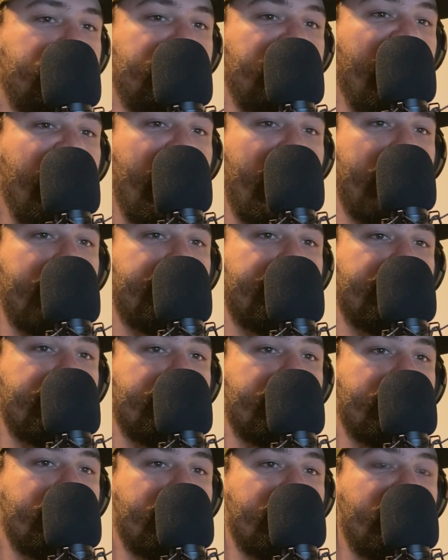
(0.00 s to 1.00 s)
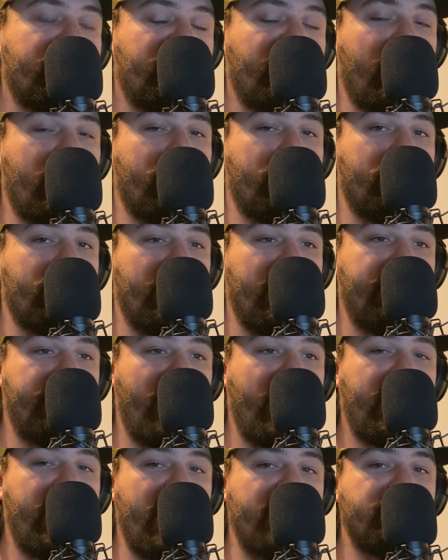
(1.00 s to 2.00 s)
Yeah. So, if
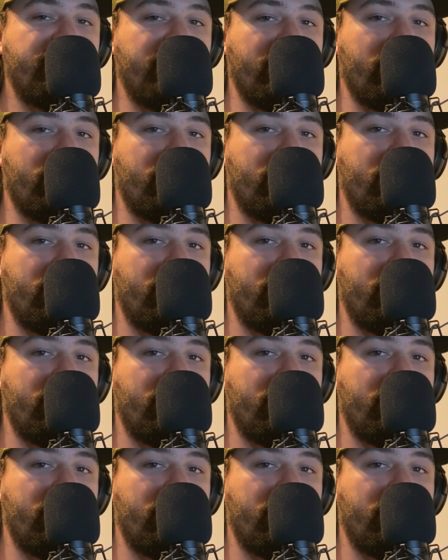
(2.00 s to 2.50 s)
I catch you